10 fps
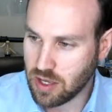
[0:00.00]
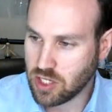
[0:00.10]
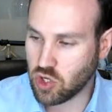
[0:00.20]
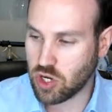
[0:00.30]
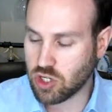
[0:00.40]

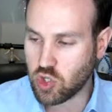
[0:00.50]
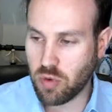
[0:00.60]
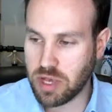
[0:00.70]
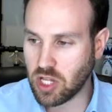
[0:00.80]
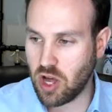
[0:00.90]
So you're
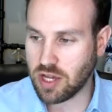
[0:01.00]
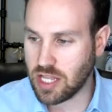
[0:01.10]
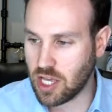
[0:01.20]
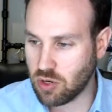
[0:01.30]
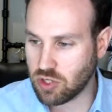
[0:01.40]
swimming along in
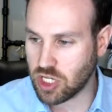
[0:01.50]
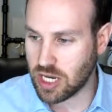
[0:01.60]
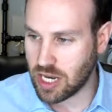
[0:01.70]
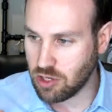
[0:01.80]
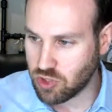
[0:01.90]
the ocean
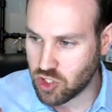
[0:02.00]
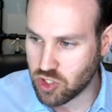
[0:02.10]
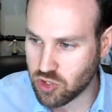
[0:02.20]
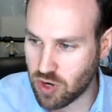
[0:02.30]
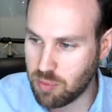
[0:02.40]
and you
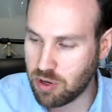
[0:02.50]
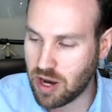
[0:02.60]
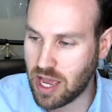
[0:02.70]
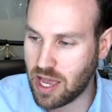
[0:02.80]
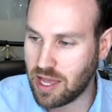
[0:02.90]
scrape your
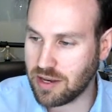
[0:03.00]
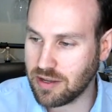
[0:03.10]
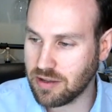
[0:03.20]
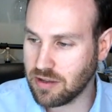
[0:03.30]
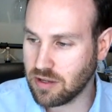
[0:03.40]
head
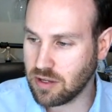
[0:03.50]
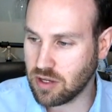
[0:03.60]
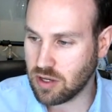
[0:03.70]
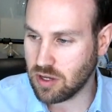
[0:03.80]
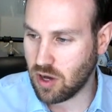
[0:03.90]

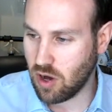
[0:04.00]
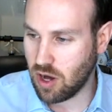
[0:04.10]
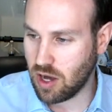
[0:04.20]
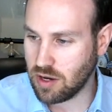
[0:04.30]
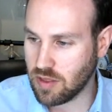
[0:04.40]

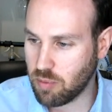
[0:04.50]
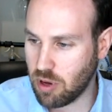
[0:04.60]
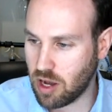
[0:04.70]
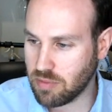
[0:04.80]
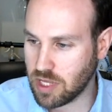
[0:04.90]
on the
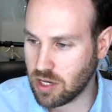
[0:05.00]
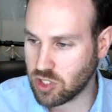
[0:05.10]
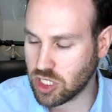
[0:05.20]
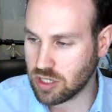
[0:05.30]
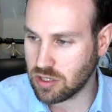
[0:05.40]
bottom of the
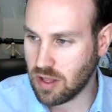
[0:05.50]
ocean.